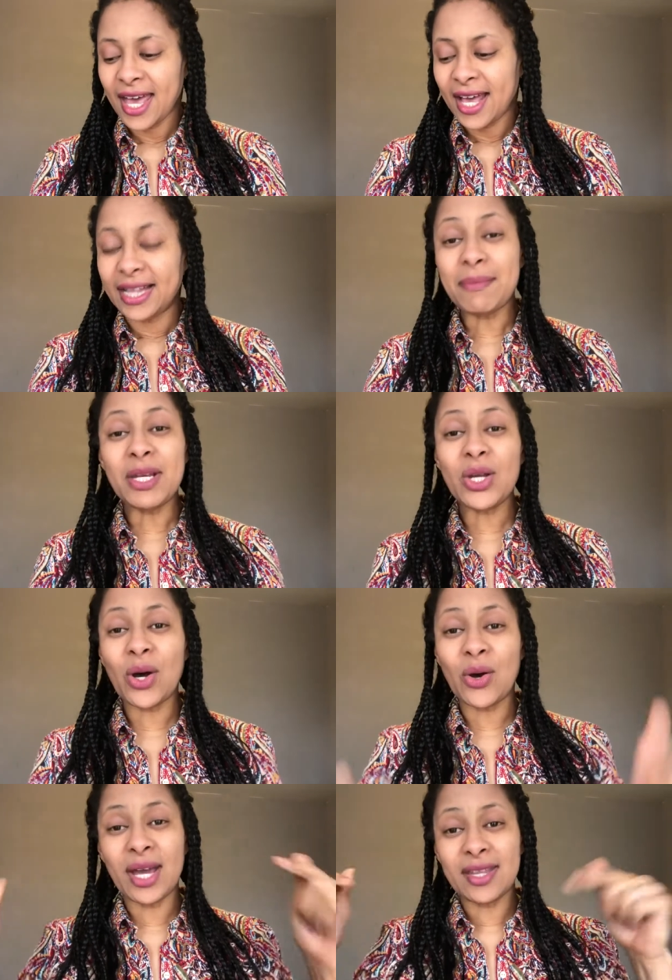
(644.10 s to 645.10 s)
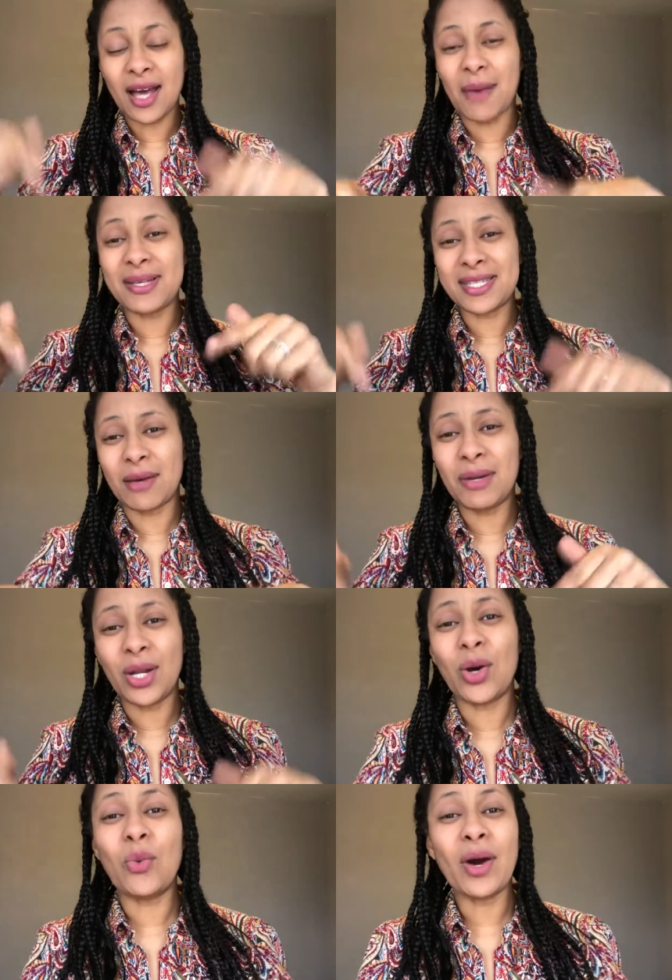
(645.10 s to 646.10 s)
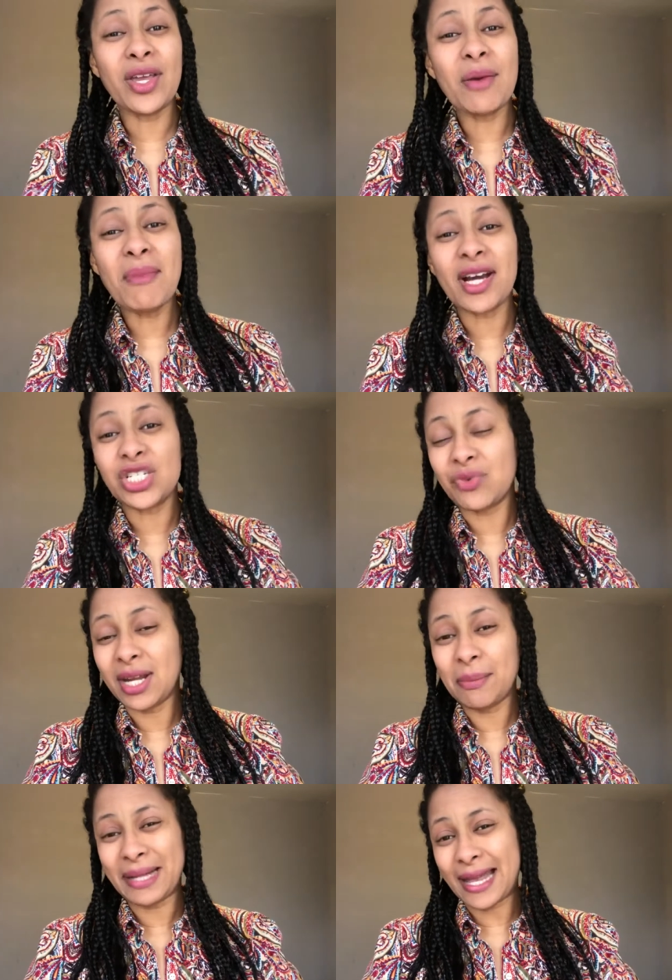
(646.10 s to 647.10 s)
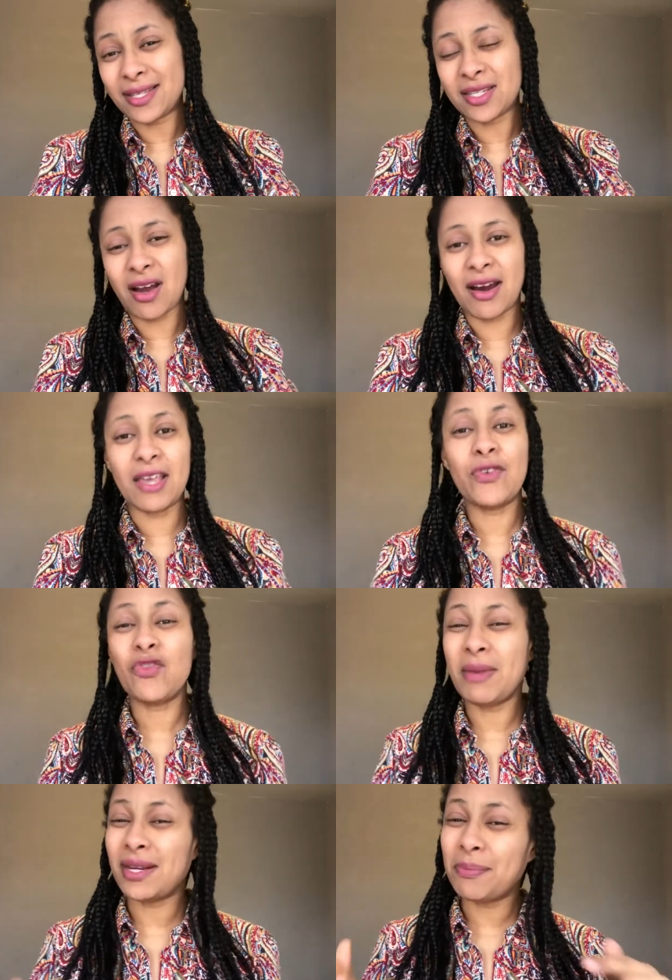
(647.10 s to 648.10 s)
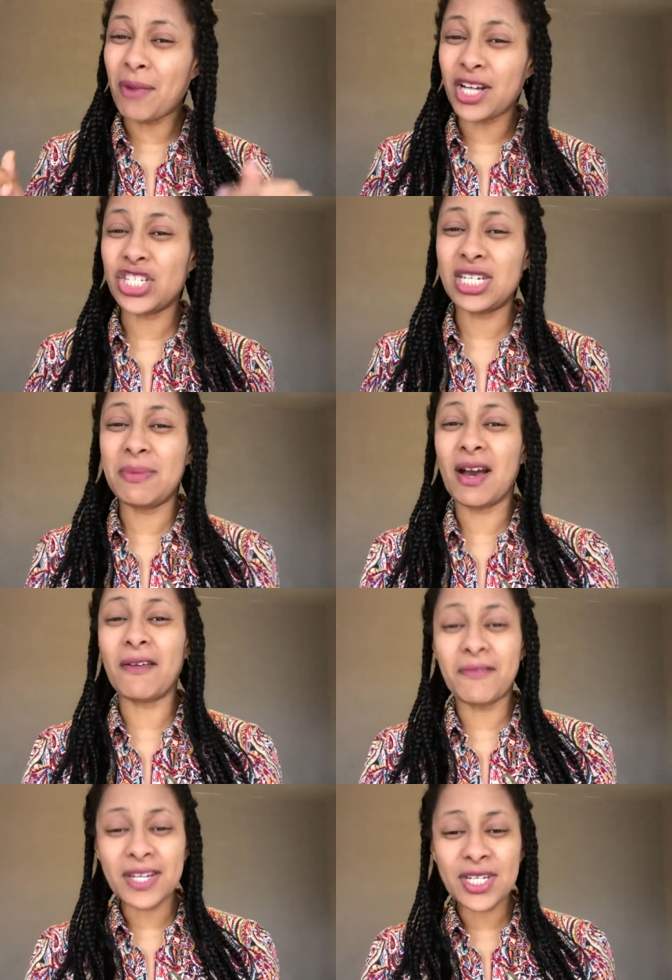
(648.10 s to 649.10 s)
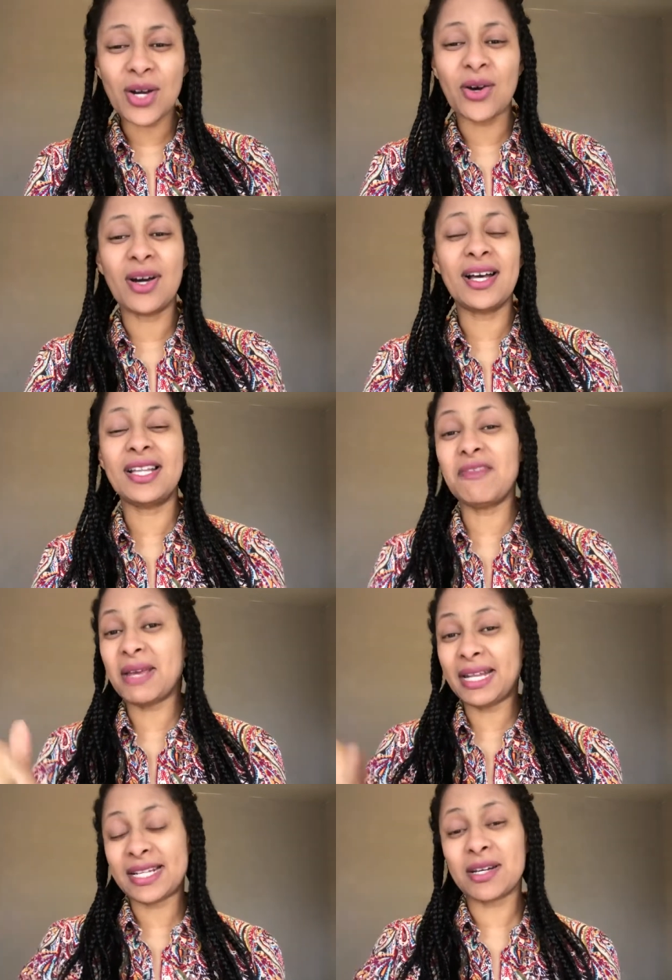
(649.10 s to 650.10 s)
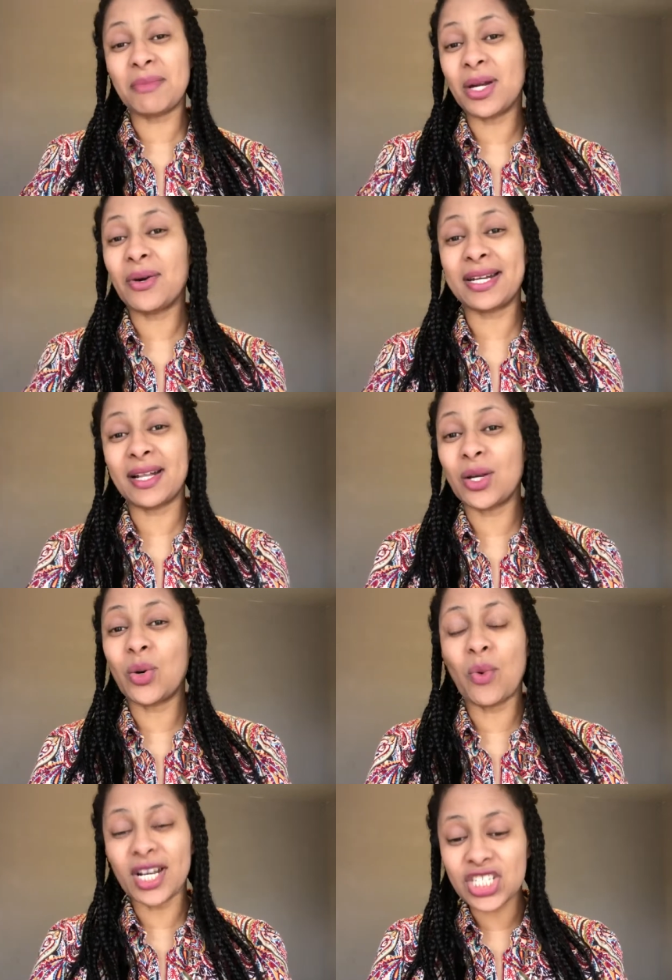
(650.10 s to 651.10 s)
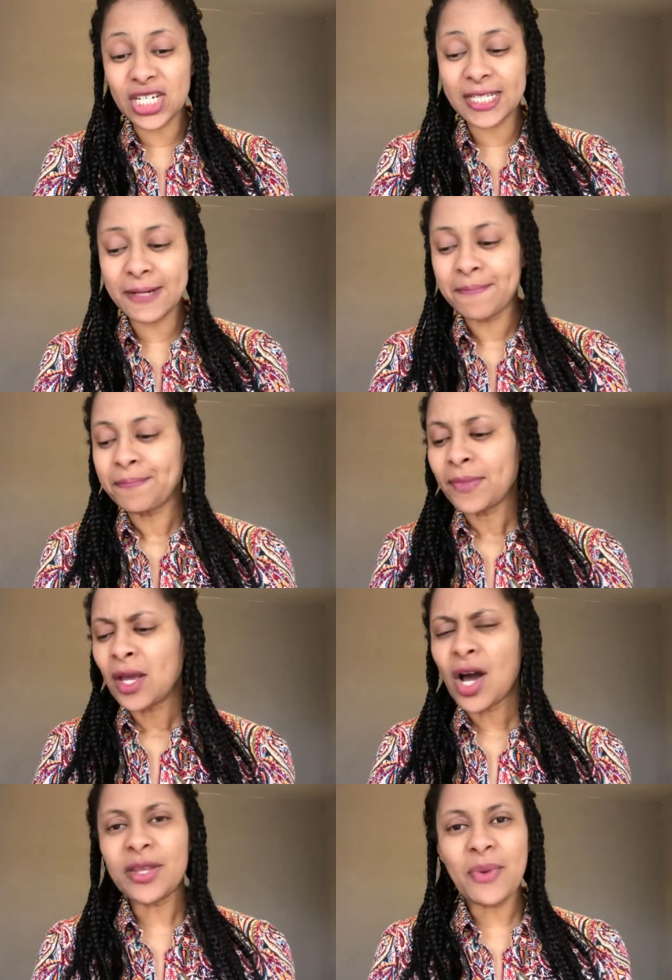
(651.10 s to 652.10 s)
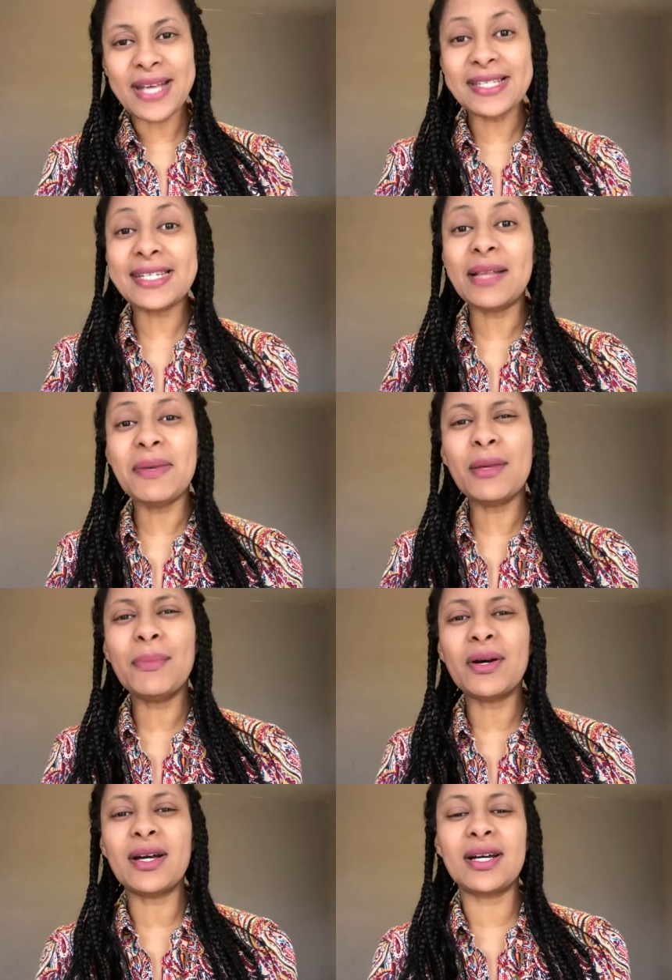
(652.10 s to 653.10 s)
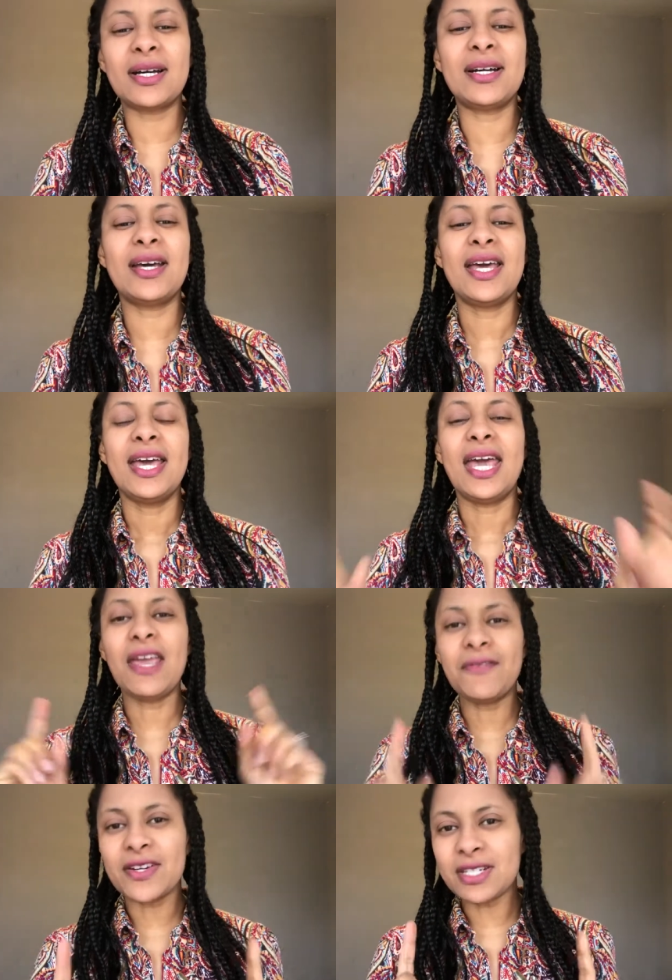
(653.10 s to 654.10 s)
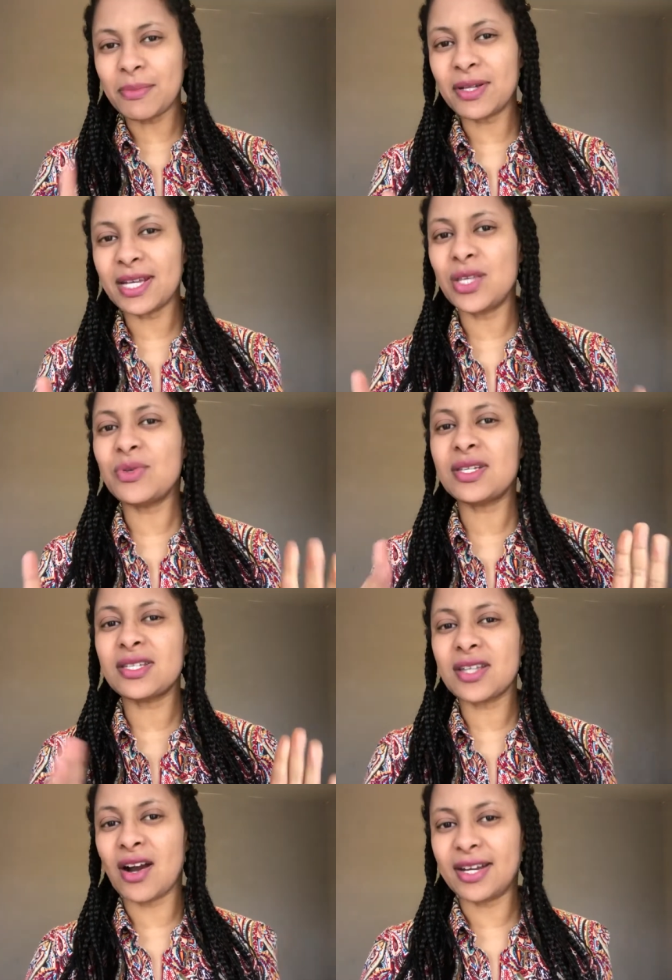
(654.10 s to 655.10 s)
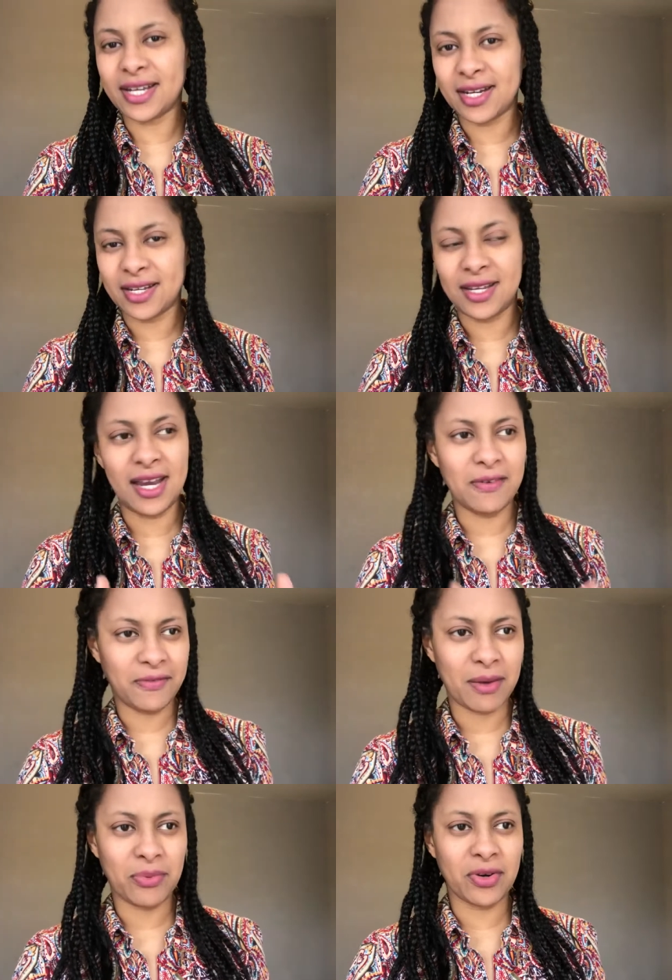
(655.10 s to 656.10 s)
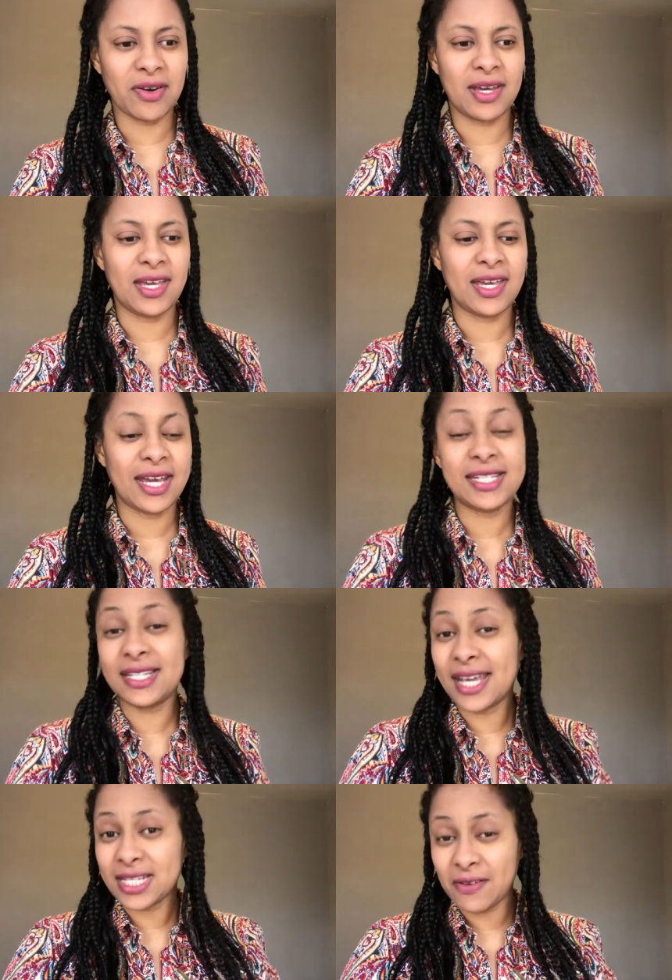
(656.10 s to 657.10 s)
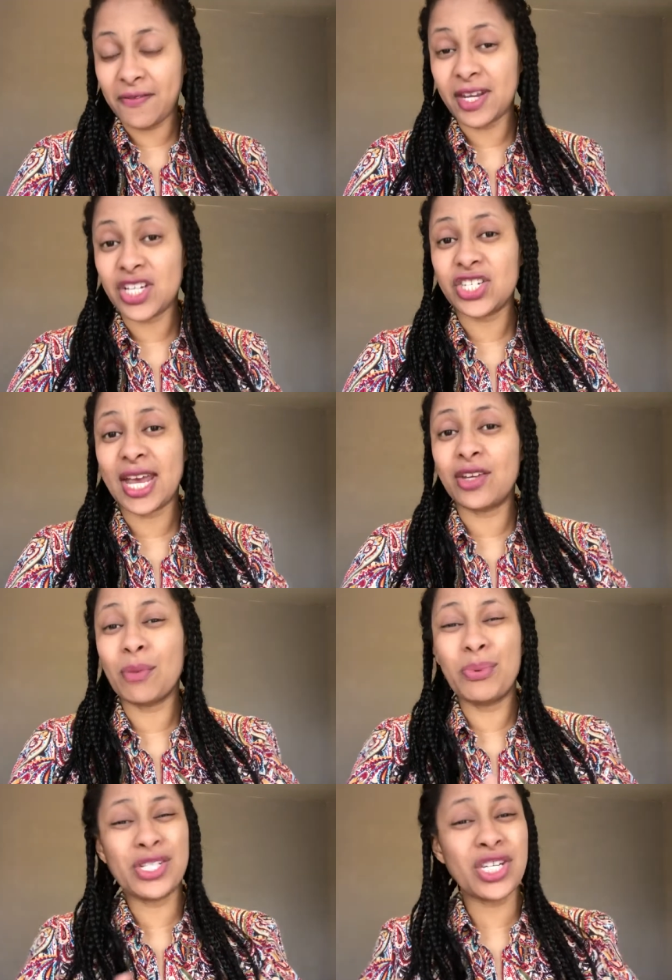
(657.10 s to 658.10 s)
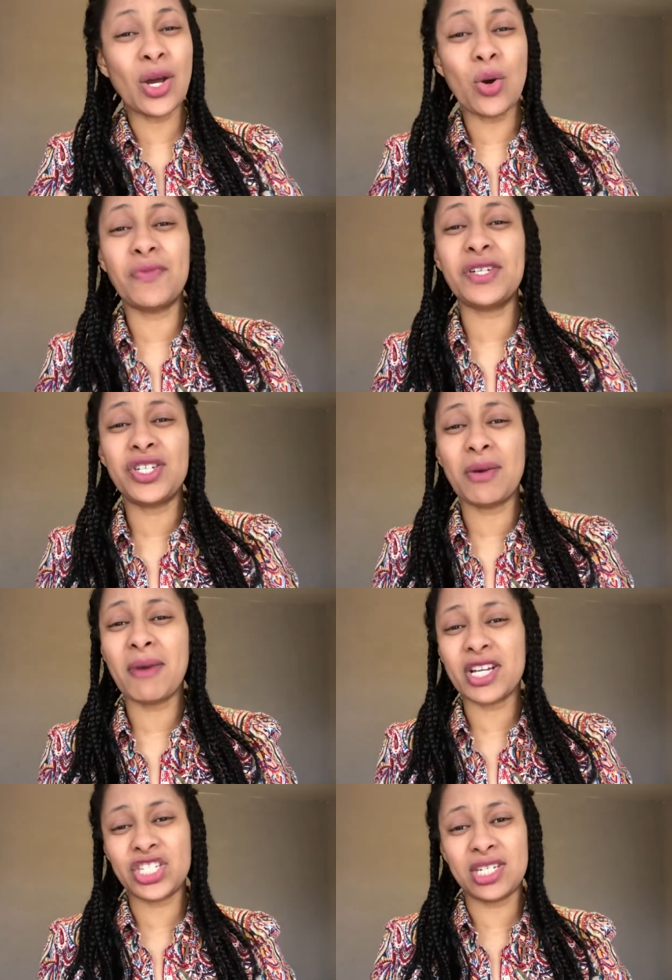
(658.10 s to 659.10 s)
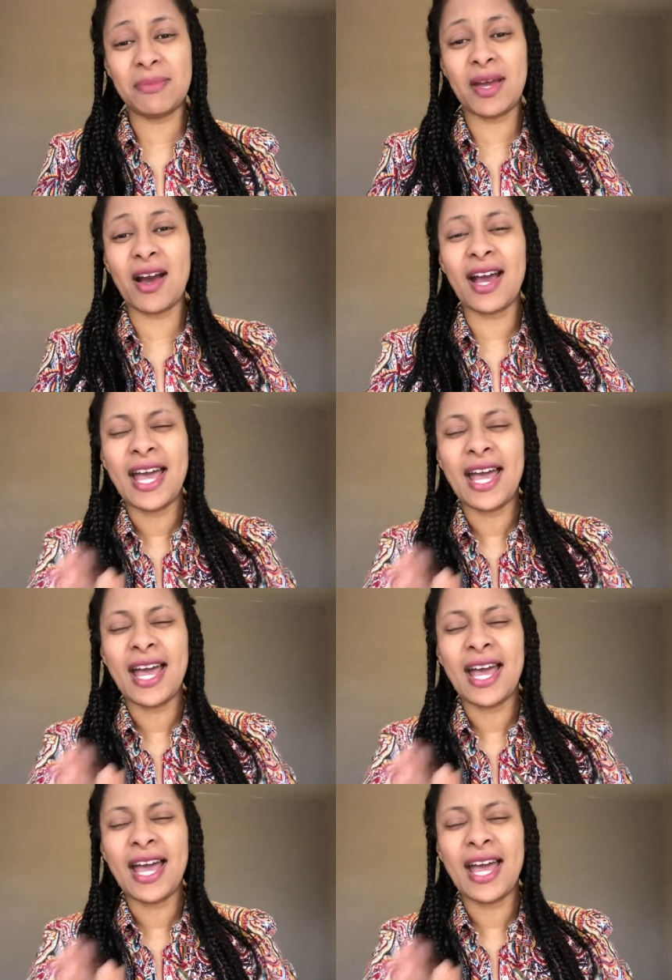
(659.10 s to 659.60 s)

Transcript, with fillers: Let me know in the comments down below what your March reading plans are. If you've made a March TBR video, leave me a link down below and I'll go watch it. Otherwise, tell me the book. If there's a book that you started in February and didn't get to finish and you're pushing over to your March TBR,